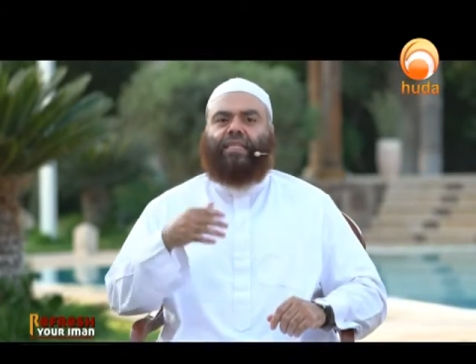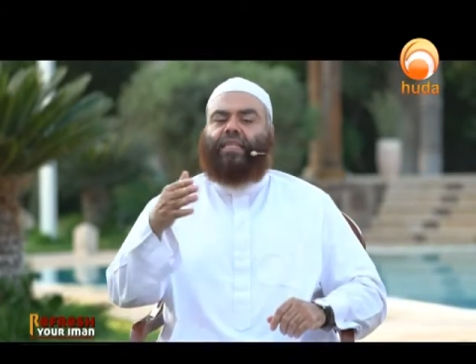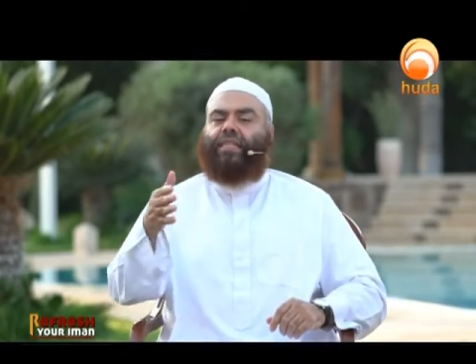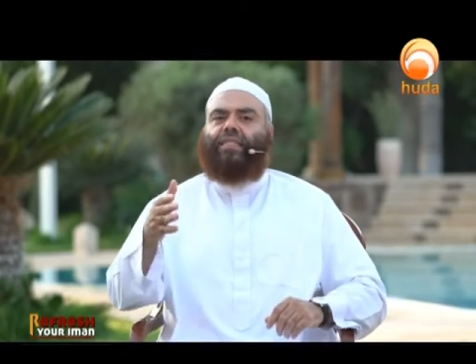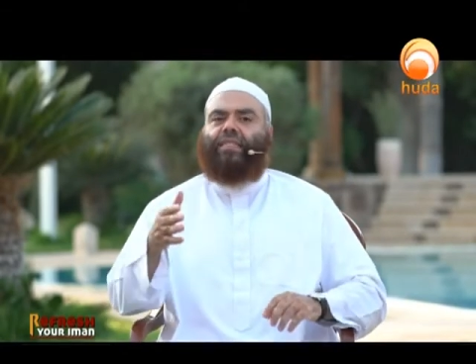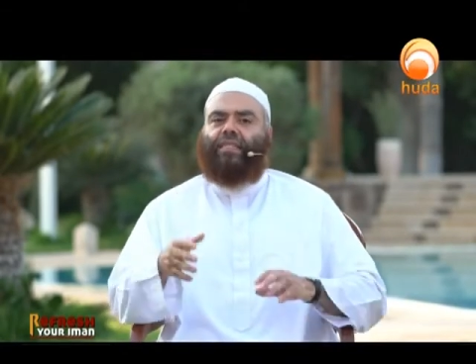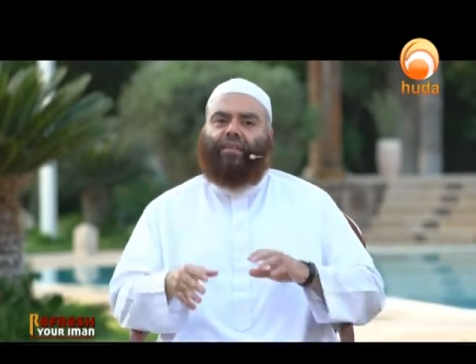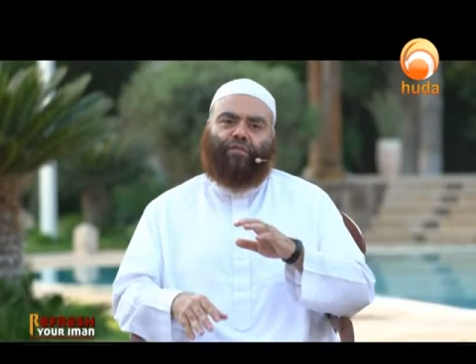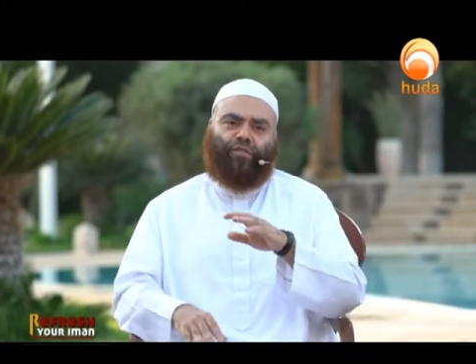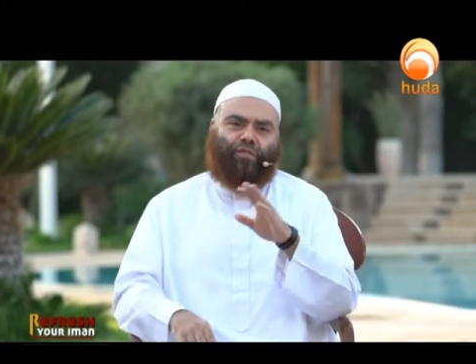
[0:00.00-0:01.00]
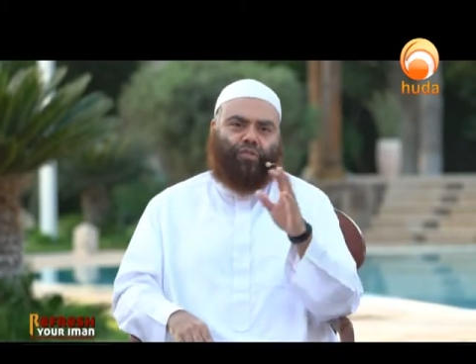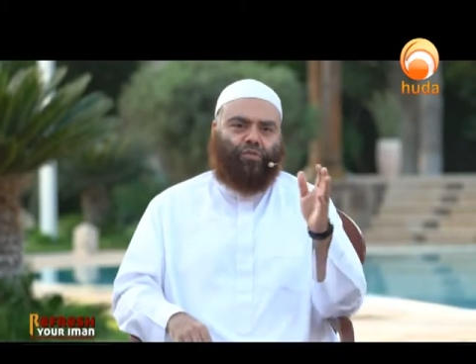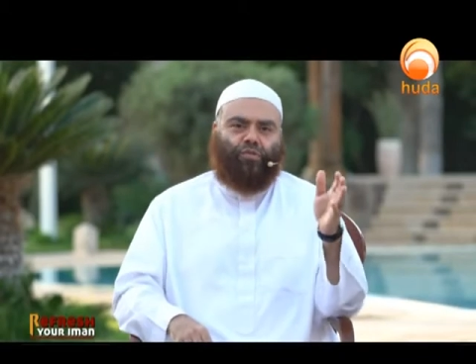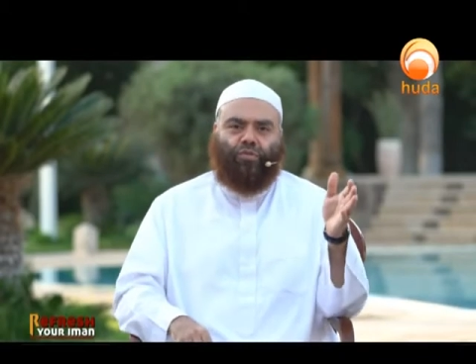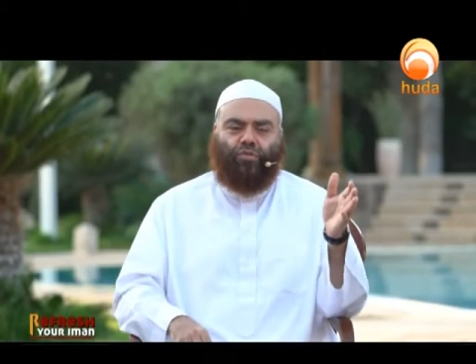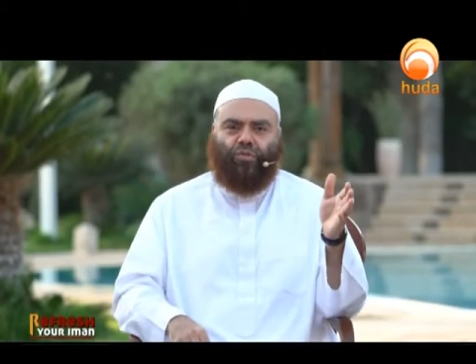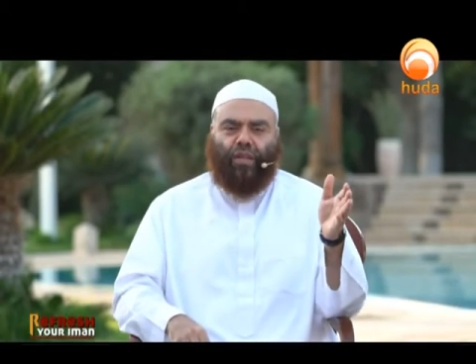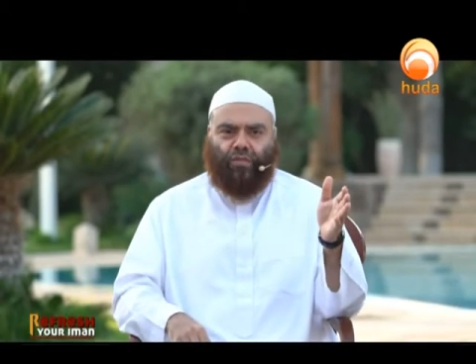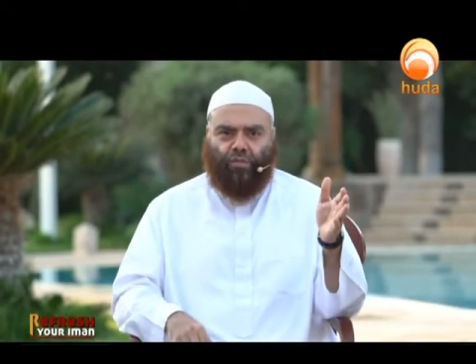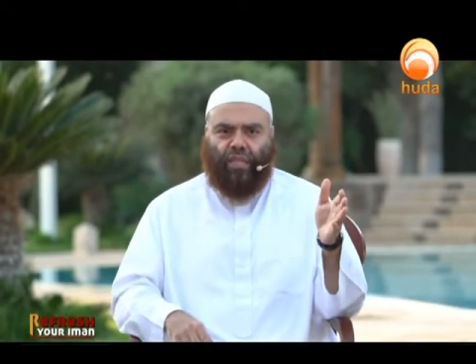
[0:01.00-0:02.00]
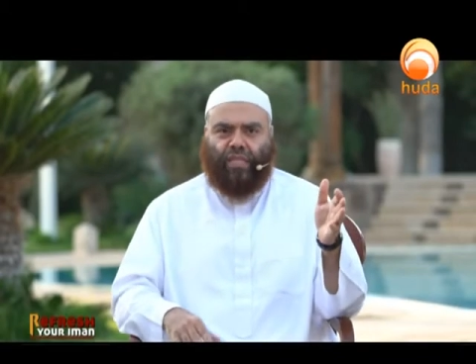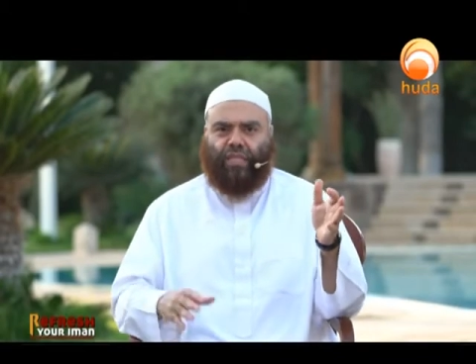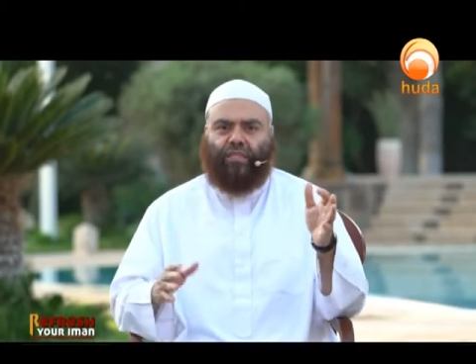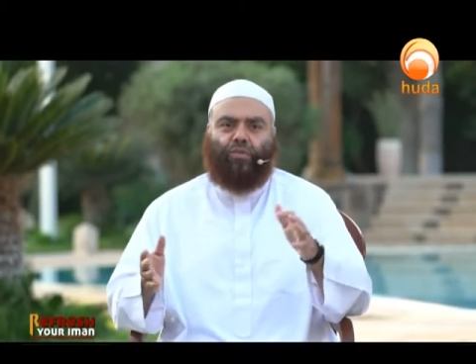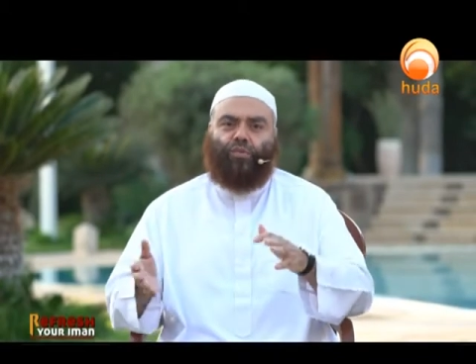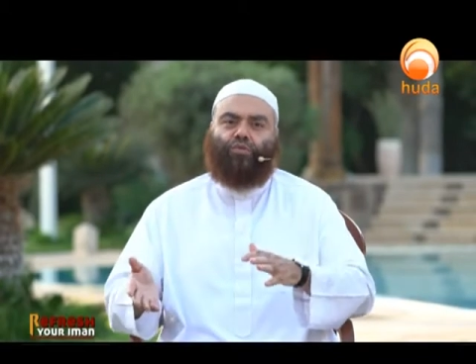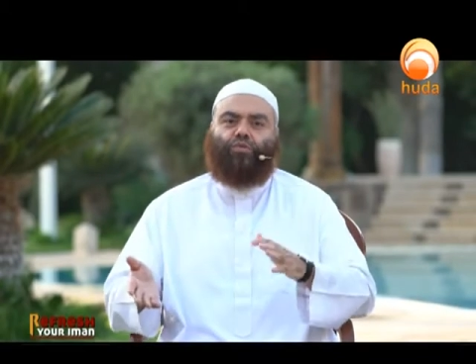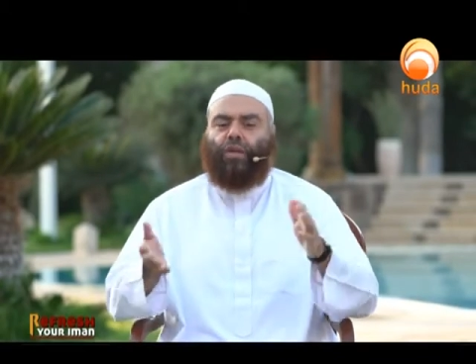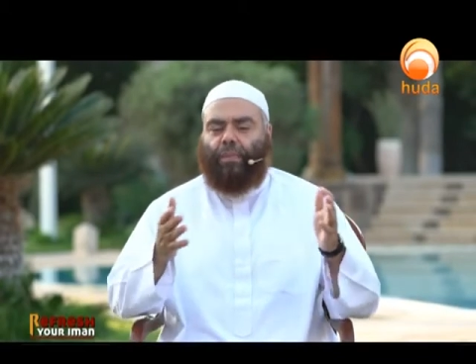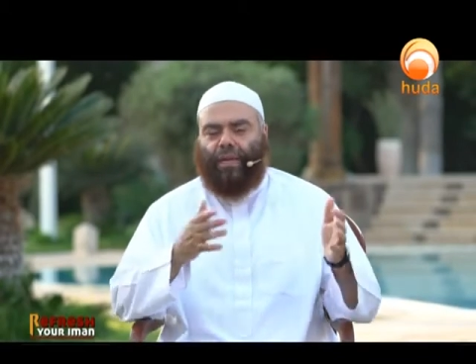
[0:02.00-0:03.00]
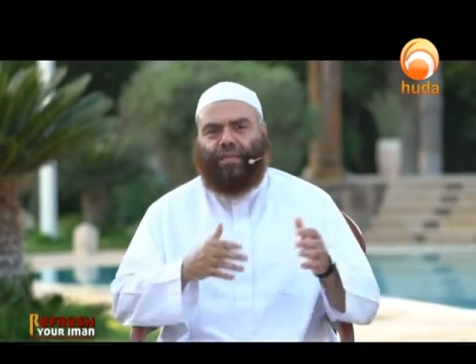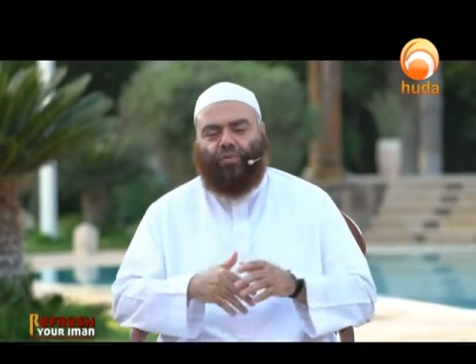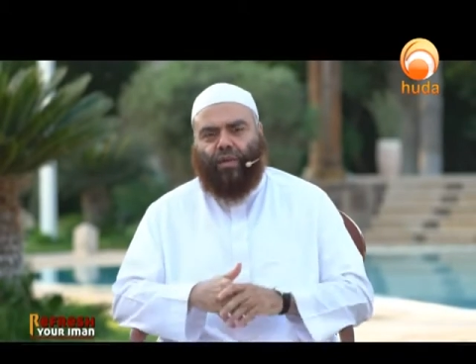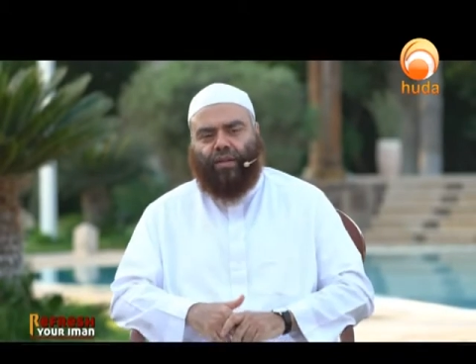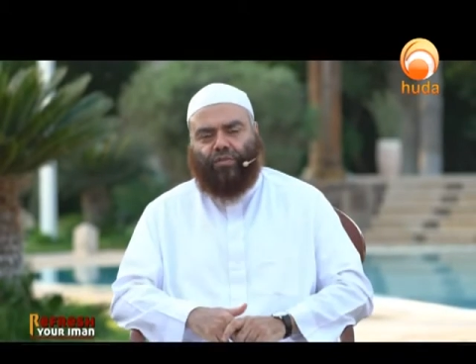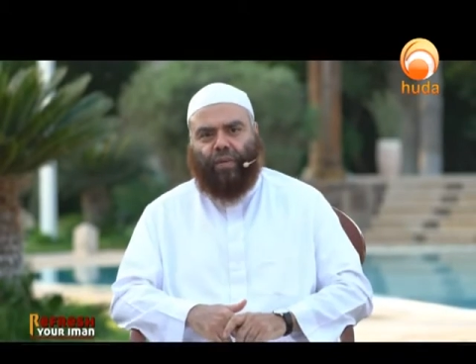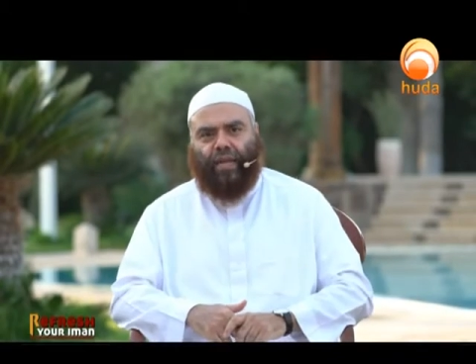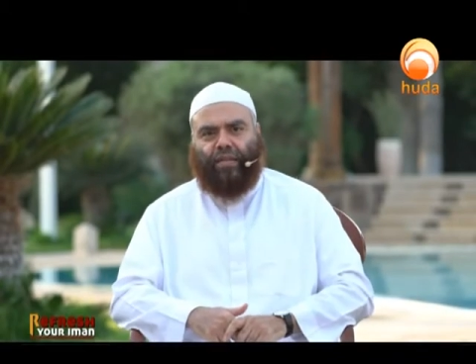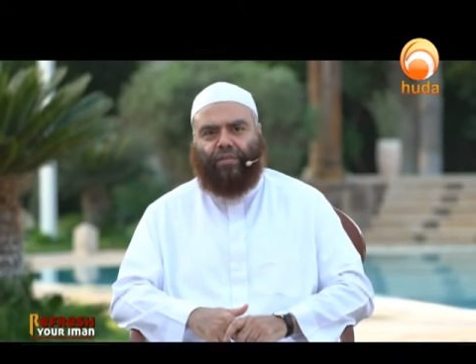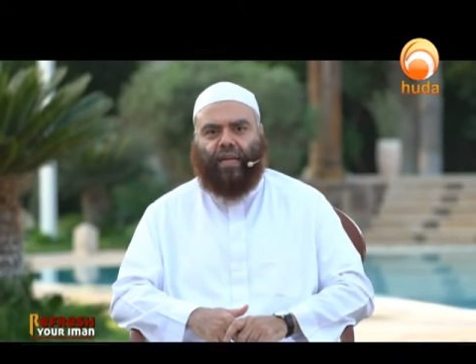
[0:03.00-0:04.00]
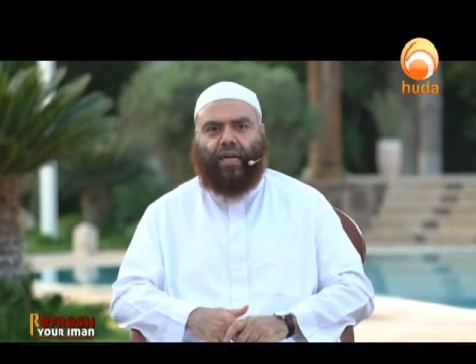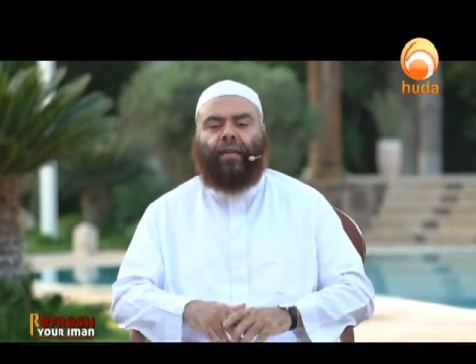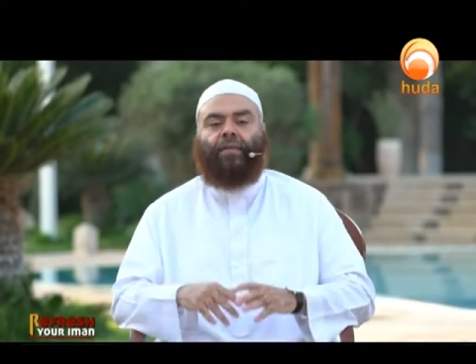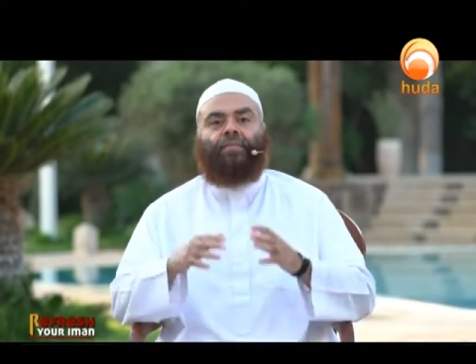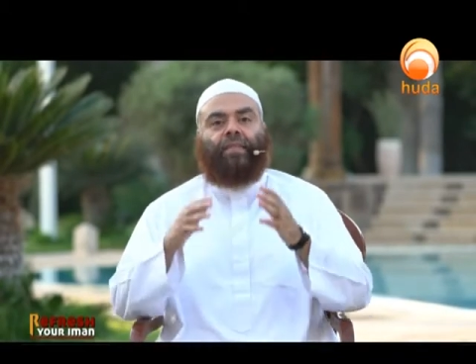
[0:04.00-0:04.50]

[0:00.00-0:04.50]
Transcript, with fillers: Sins versus those who do not do the sins or those who repent to Allah subhanahu wa ta'ala.